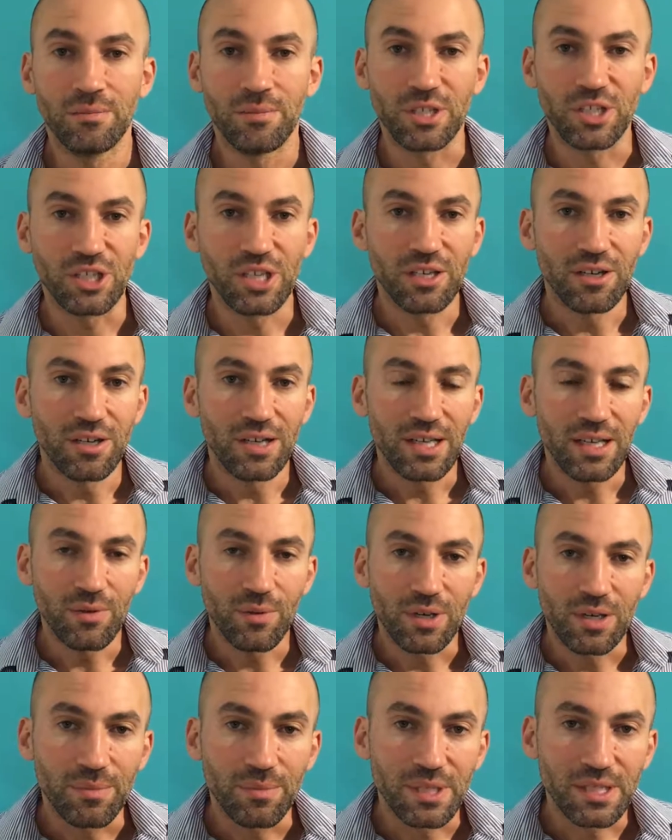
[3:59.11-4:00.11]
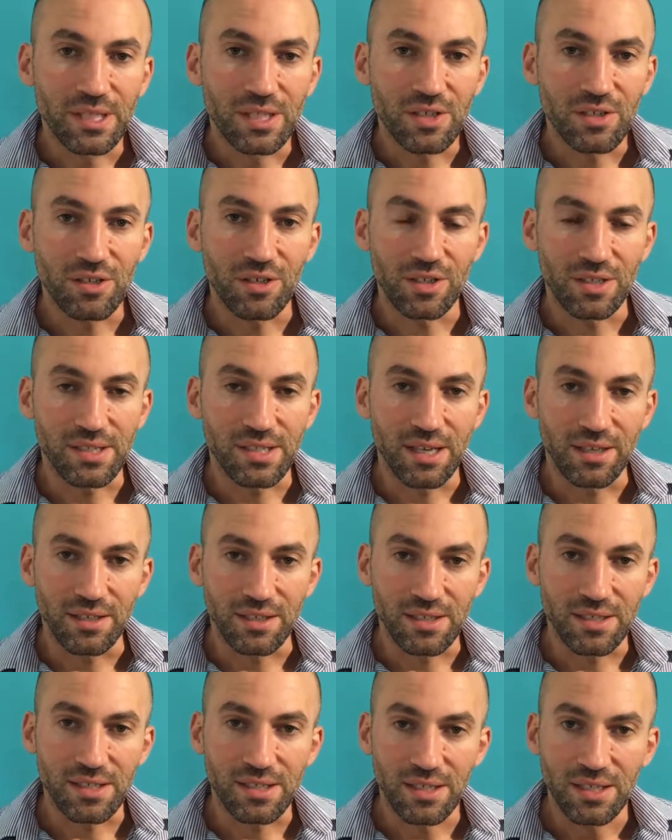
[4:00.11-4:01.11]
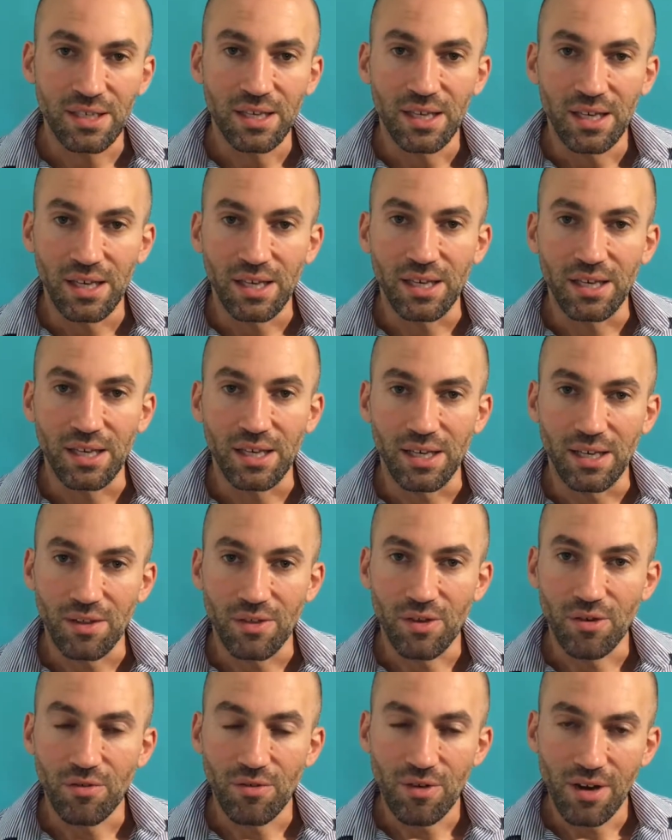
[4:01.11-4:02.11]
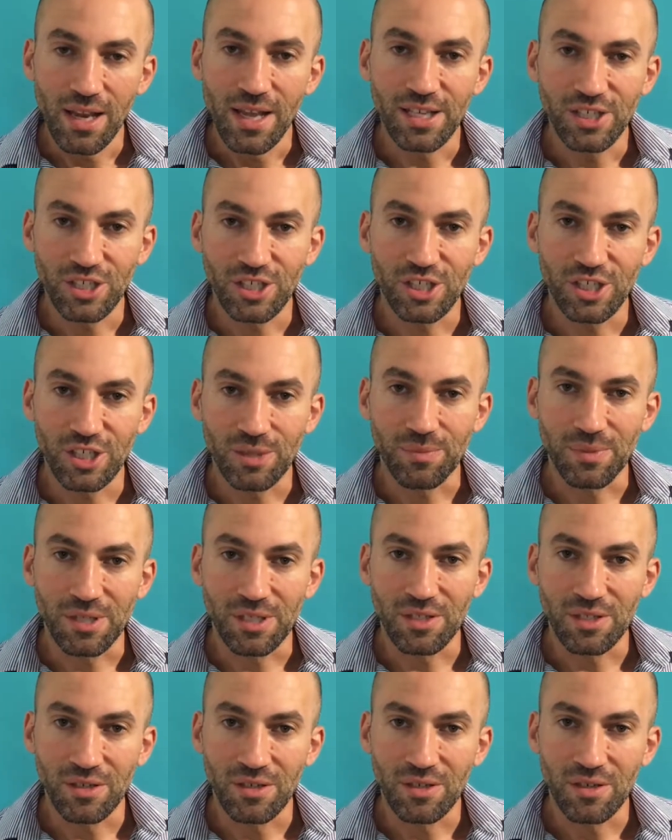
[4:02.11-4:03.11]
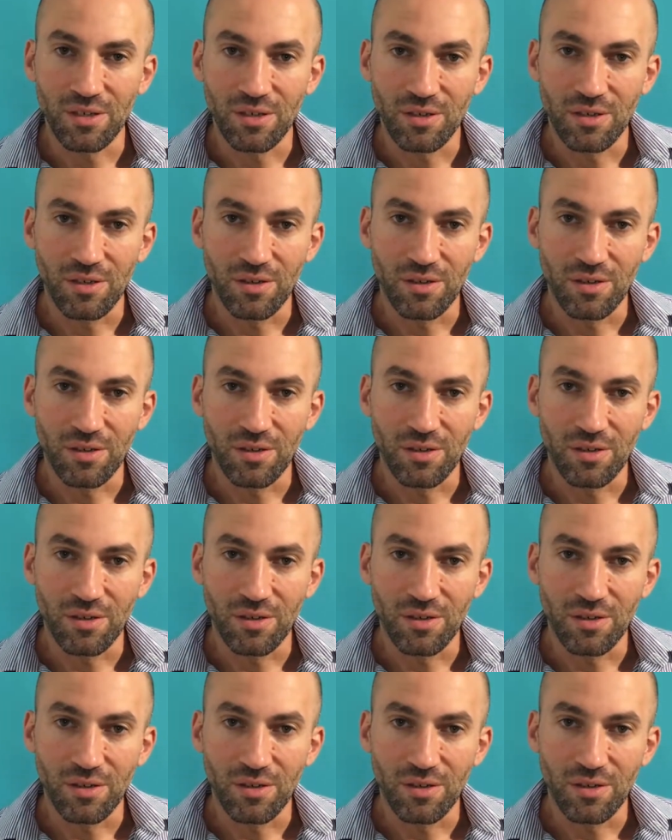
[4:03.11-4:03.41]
But generally, business starts out, the relationships